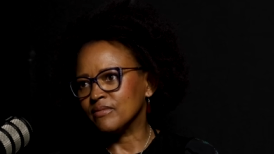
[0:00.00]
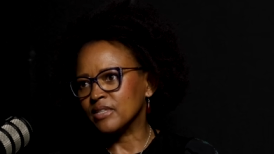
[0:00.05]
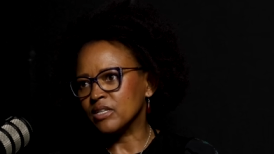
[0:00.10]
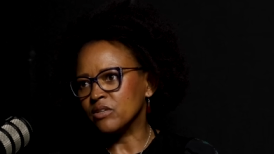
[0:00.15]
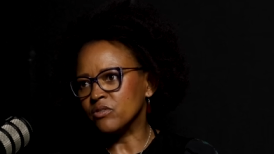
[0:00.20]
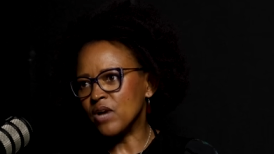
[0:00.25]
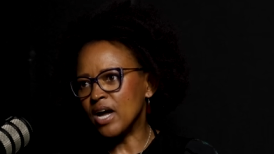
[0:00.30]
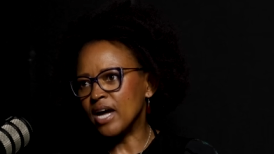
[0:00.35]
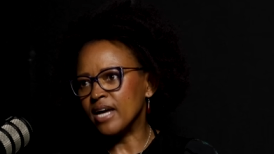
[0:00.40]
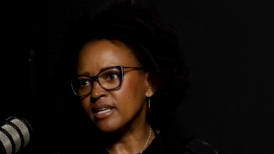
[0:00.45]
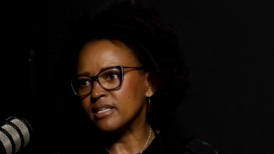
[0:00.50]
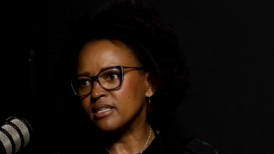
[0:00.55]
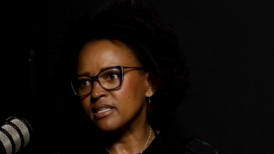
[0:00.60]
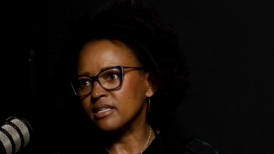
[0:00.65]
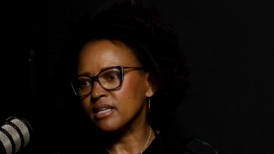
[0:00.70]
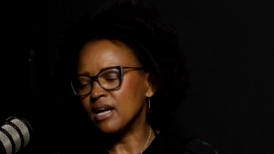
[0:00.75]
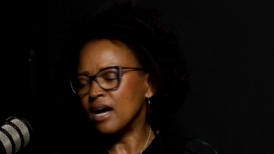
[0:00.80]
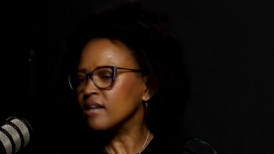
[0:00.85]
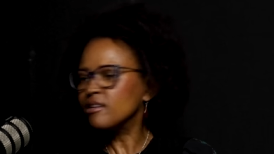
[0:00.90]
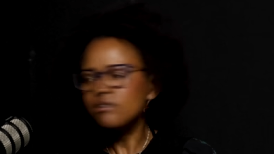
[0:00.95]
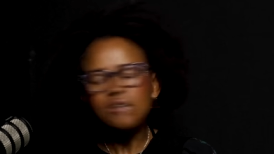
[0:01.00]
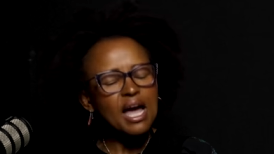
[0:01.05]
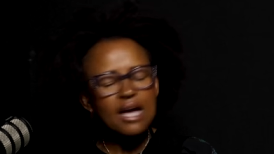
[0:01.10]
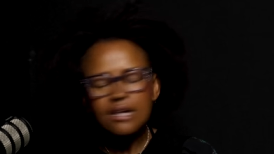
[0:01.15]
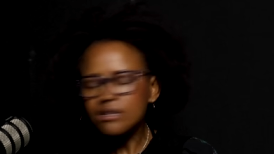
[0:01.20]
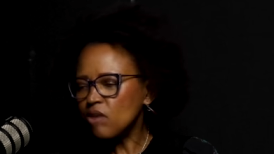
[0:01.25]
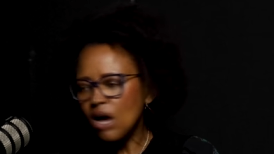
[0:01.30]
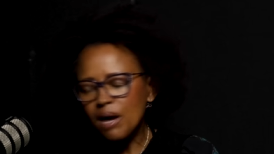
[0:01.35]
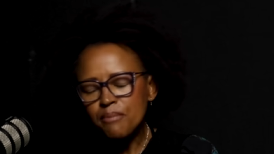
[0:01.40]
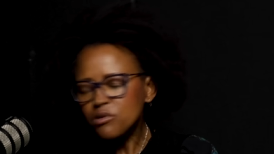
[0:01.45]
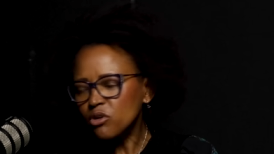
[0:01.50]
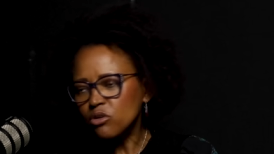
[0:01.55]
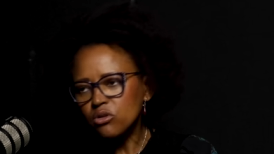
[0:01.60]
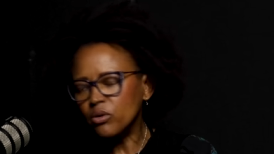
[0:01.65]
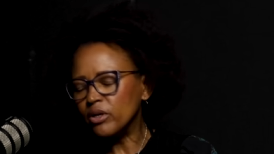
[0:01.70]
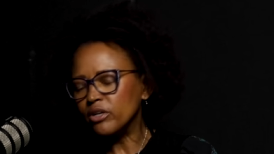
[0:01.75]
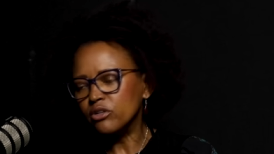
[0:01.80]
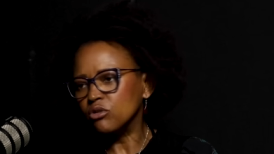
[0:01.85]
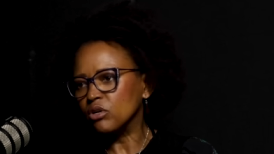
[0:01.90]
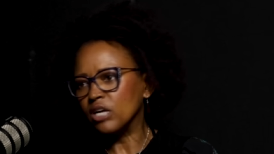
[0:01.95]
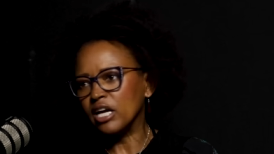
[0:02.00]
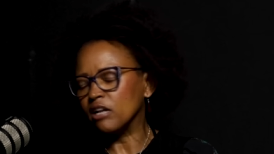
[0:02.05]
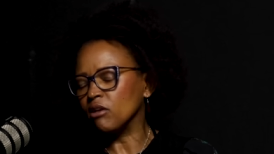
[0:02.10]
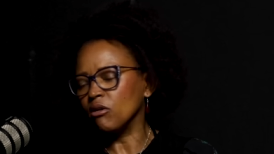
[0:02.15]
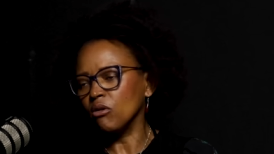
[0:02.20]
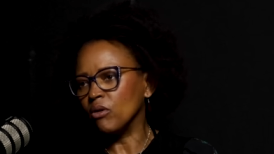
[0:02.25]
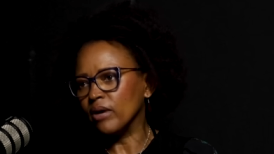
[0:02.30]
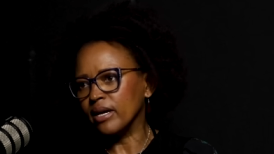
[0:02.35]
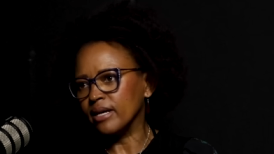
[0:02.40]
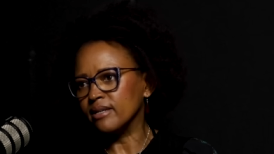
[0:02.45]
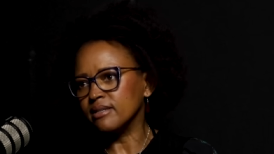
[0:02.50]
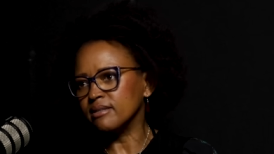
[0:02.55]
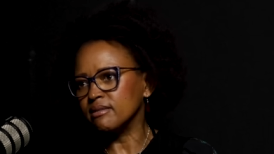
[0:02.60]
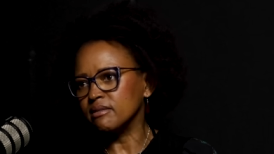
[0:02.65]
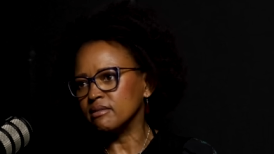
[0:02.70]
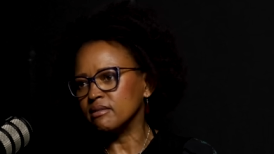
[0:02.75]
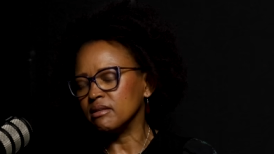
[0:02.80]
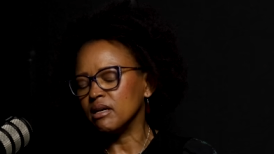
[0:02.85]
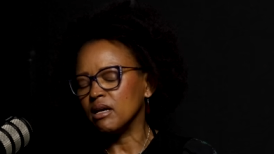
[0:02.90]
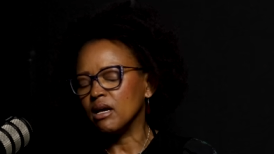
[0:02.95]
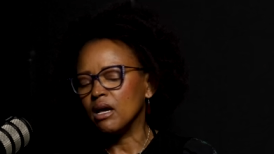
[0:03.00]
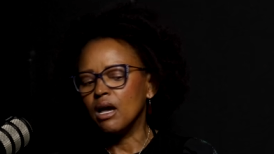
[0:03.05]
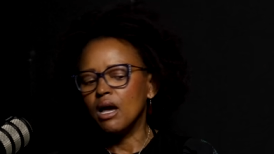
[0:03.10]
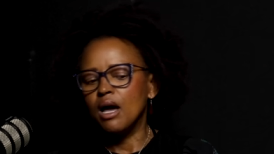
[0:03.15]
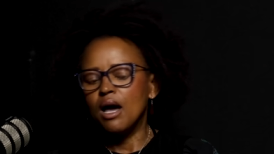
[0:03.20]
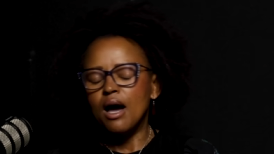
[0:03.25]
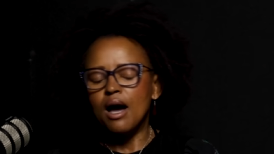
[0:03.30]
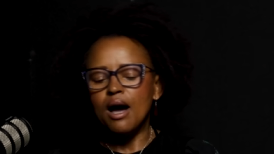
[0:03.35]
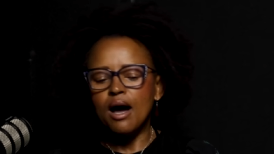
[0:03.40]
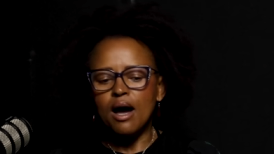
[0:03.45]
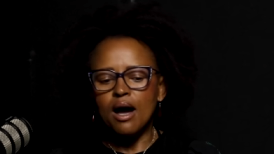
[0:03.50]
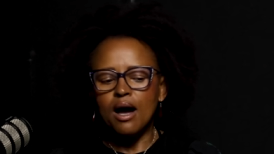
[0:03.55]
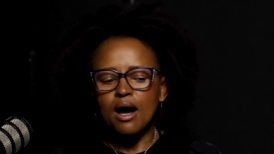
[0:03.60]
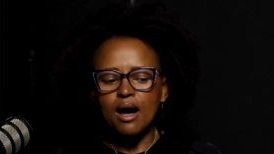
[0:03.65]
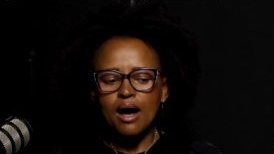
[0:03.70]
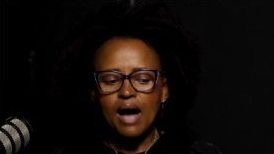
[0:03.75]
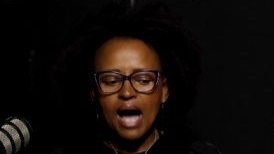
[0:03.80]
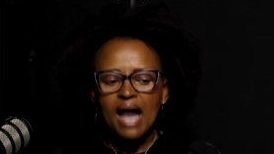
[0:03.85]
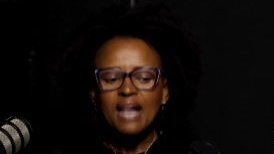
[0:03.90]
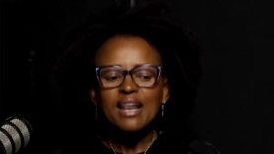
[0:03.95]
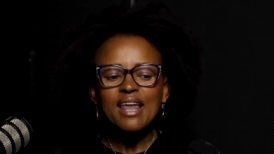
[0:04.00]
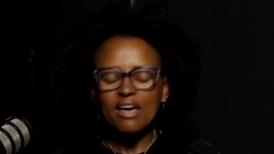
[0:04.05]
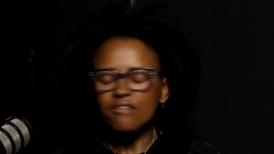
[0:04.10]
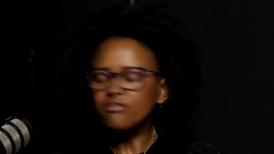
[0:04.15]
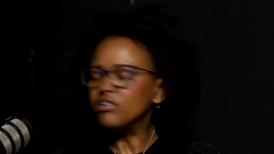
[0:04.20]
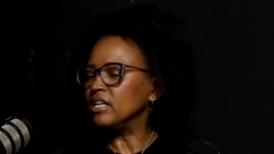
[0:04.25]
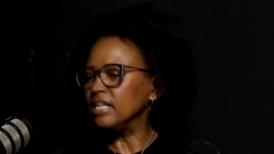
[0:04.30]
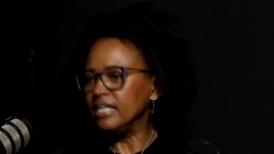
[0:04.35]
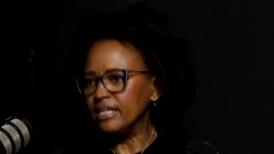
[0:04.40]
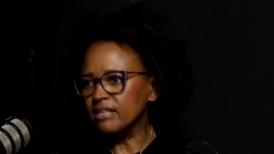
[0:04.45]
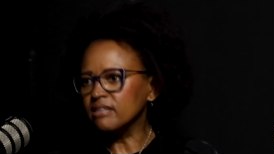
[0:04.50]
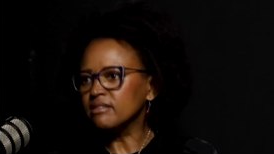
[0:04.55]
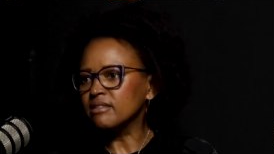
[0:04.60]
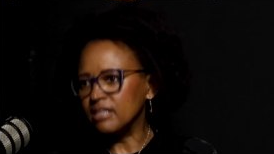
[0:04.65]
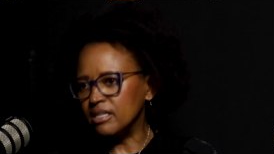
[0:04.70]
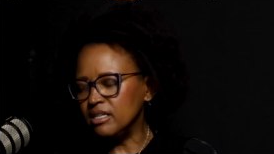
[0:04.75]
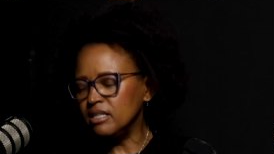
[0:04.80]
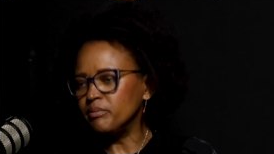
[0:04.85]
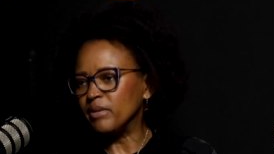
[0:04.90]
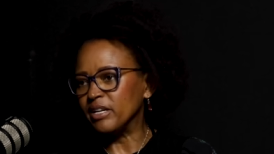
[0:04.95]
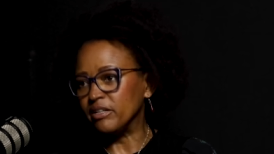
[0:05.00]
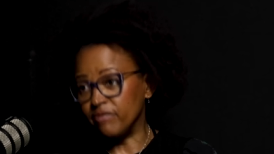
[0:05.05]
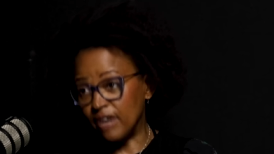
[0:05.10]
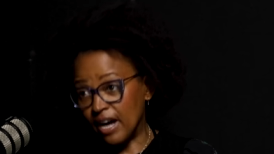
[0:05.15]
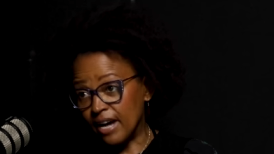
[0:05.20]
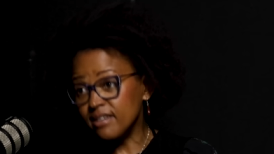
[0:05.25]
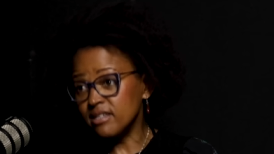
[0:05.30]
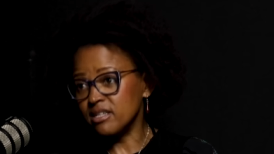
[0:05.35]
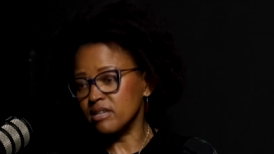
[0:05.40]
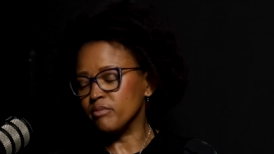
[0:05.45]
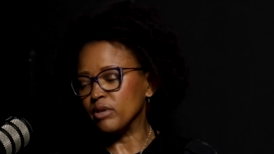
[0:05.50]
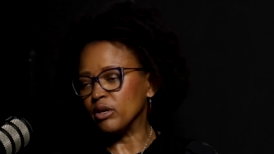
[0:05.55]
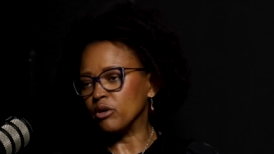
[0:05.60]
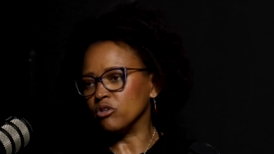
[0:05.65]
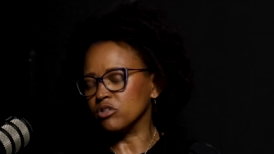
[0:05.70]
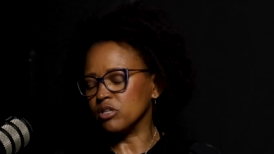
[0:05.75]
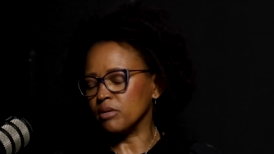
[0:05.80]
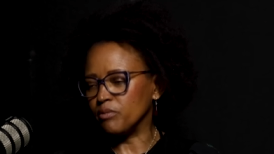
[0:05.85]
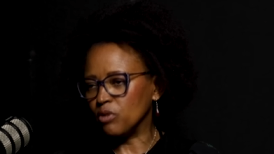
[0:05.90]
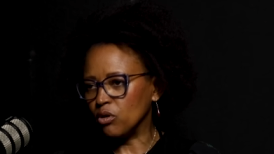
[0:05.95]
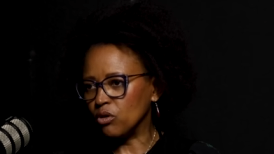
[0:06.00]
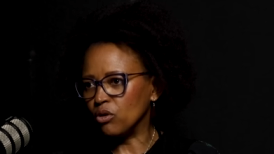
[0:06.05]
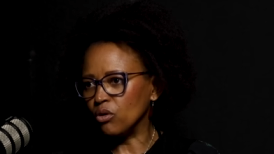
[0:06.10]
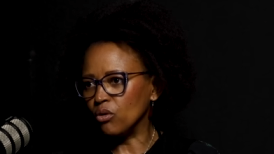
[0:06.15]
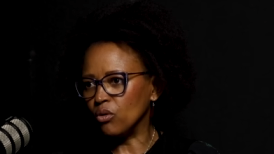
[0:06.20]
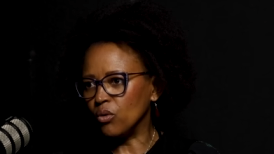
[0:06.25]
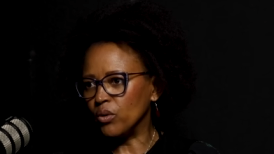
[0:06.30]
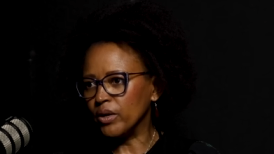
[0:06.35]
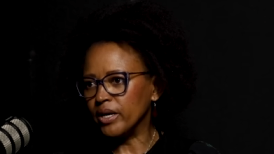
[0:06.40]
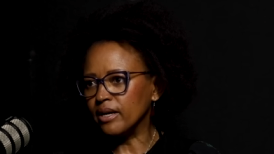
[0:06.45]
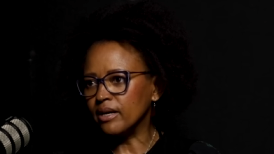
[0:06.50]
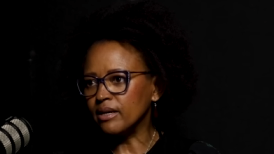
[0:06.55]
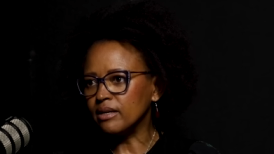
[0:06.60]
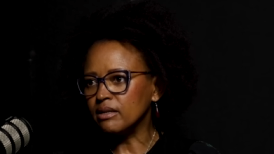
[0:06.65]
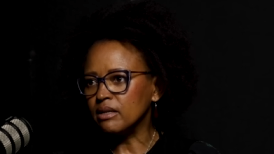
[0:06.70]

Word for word: Right? I, I, am not going to get lawyers. Uh, I'll have a legal team advising me because I'm not a lawyer.